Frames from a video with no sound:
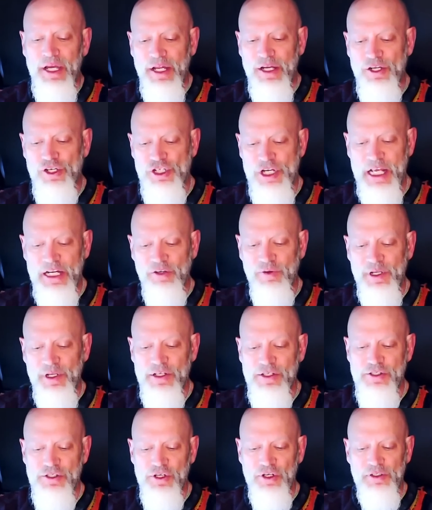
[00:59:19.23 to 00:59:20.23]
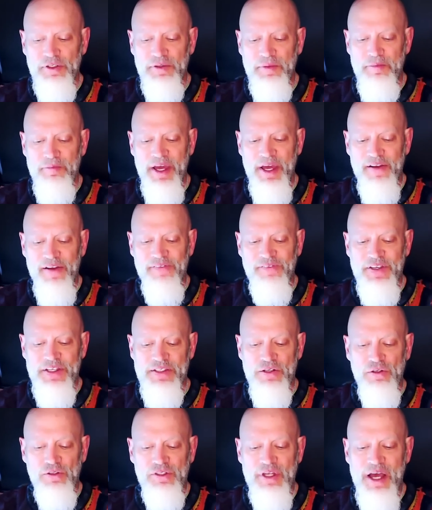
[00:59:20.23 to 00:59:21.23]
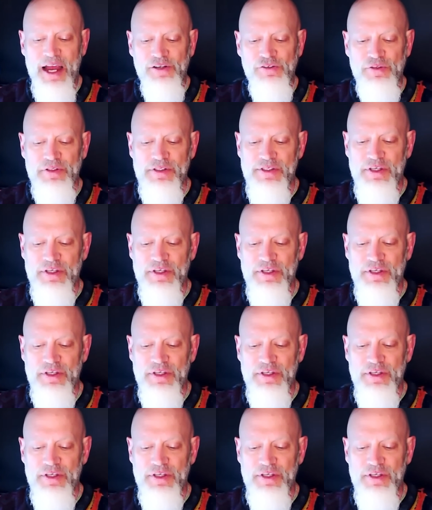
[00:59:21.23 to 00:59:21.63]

generated certain metaphysical doctrines